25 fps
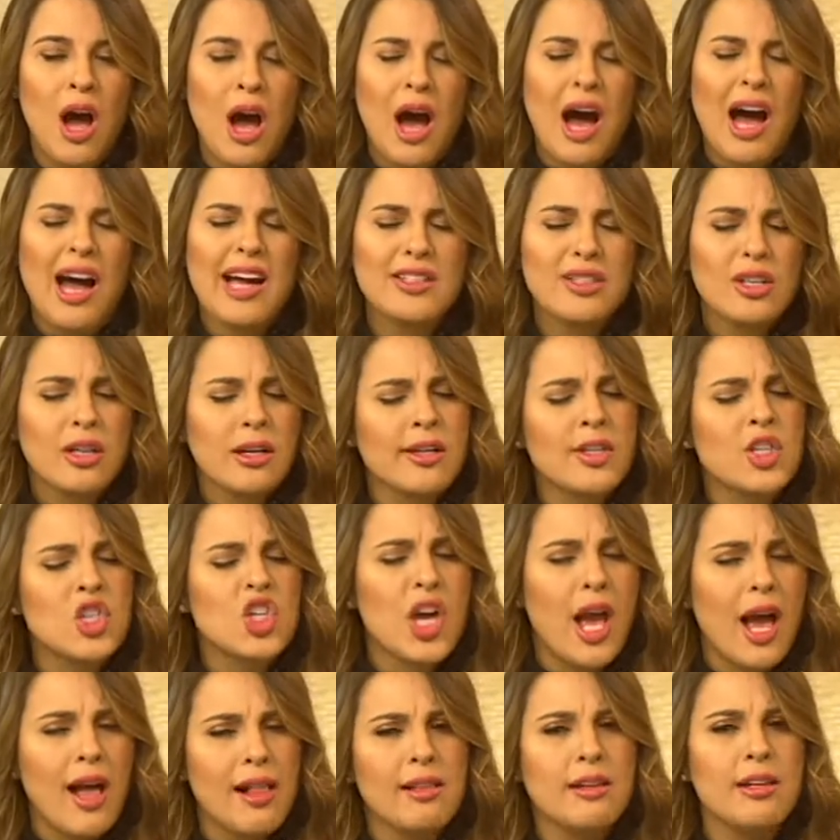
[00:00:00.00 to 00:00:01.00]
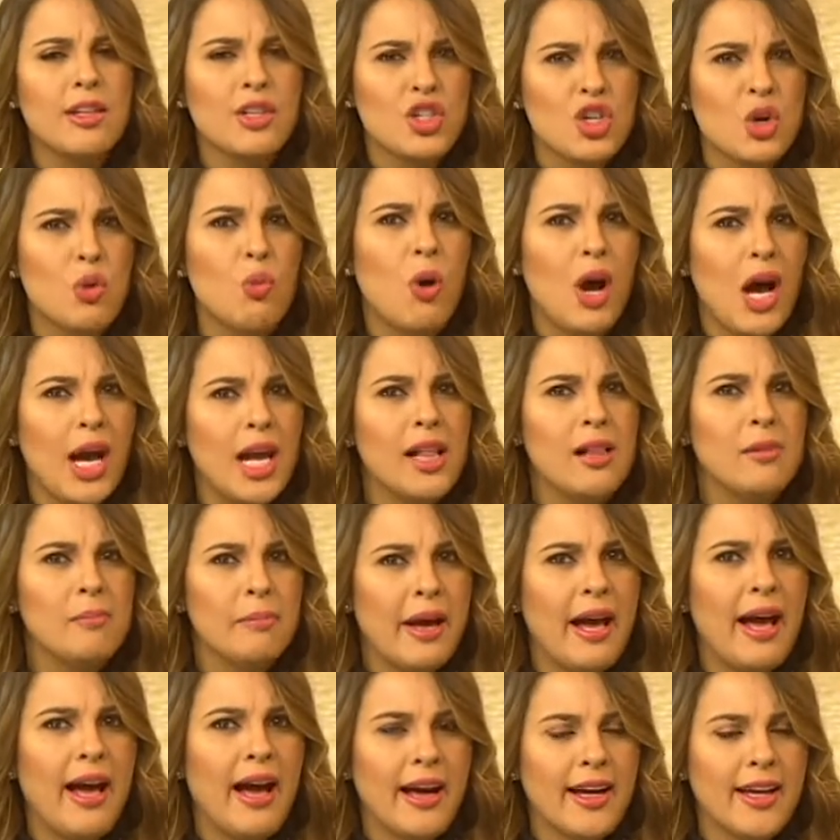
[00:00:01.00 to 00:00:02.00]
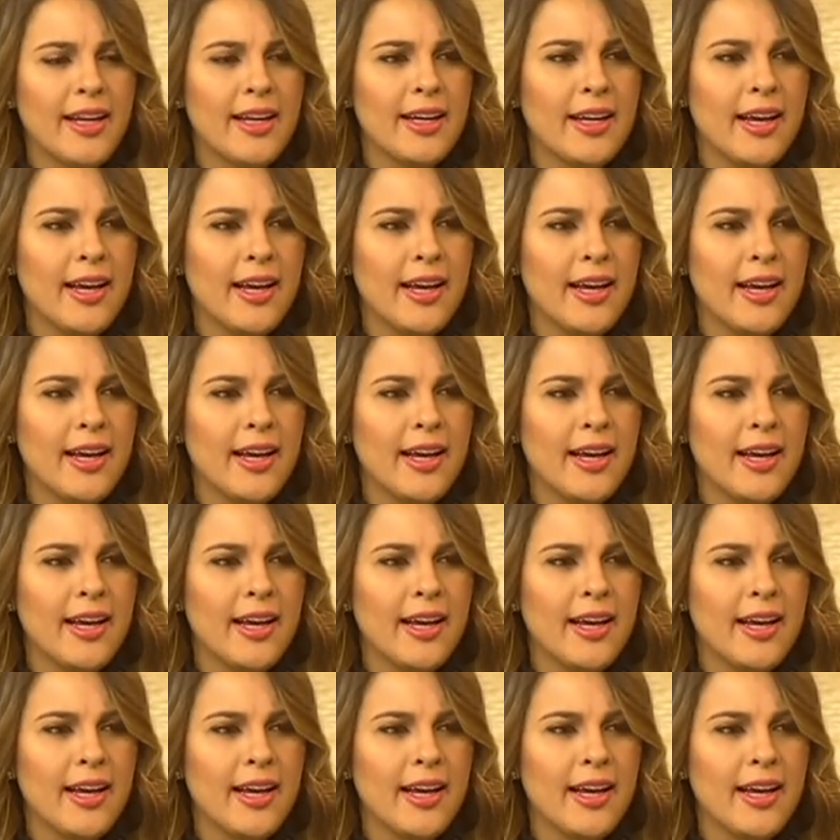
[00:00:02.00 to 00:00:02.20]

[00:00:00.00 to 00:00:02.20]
I took a challenge a while back,